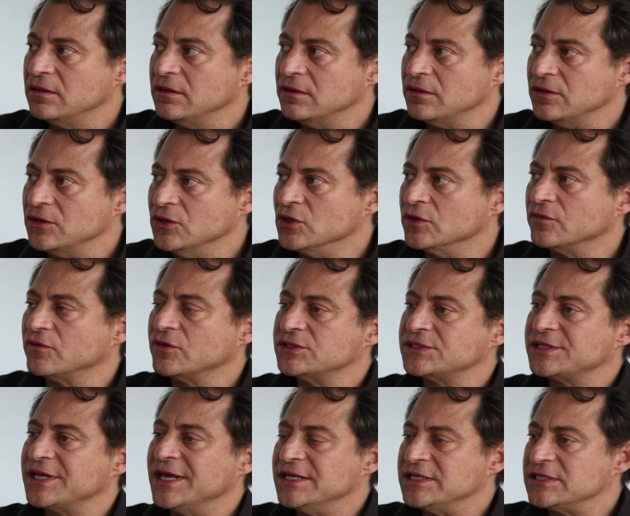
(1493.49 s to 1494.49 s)
the universe
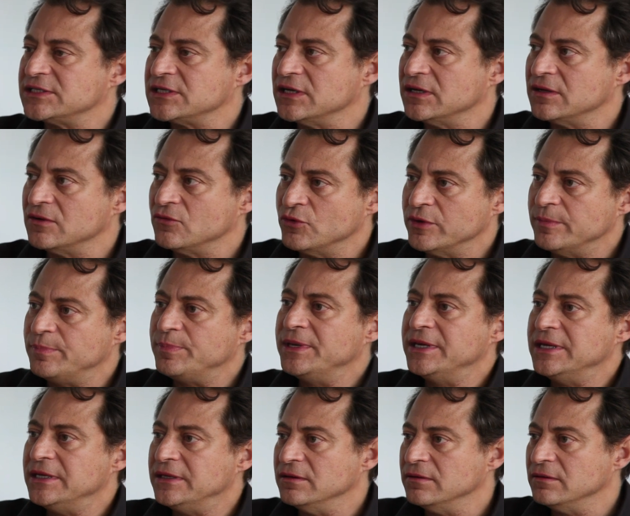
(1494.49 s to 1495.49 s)
tends to
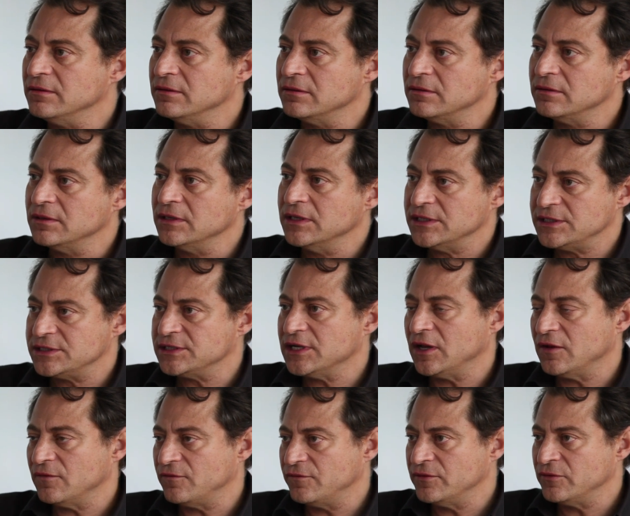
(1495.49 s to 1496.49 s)
repeat
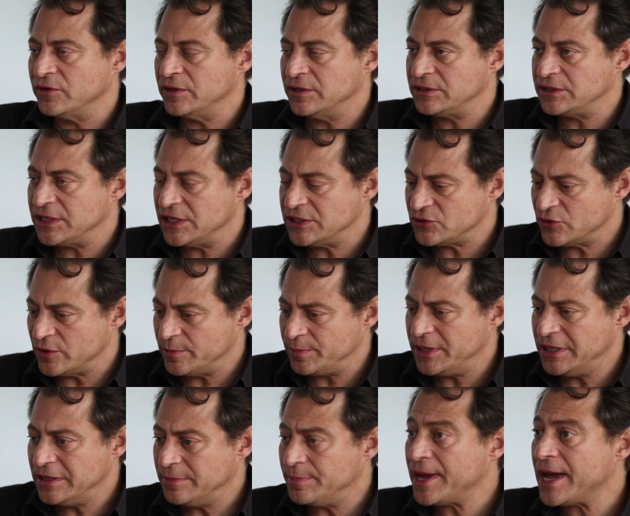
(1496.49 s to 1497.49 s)
itself. It tends to
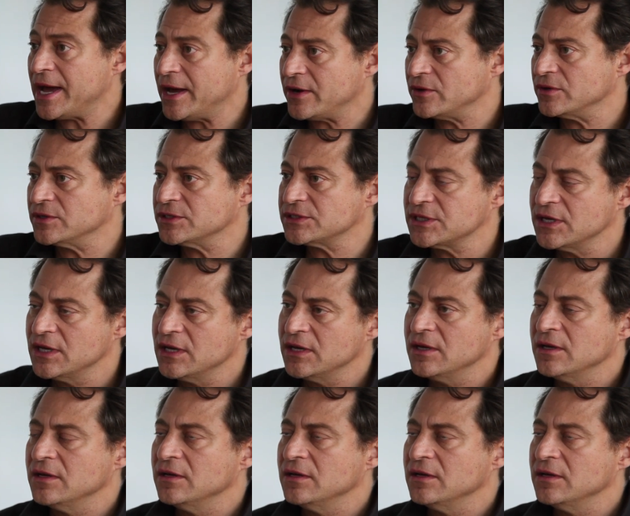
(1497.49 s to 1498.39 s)
repeat patterns. Yeah.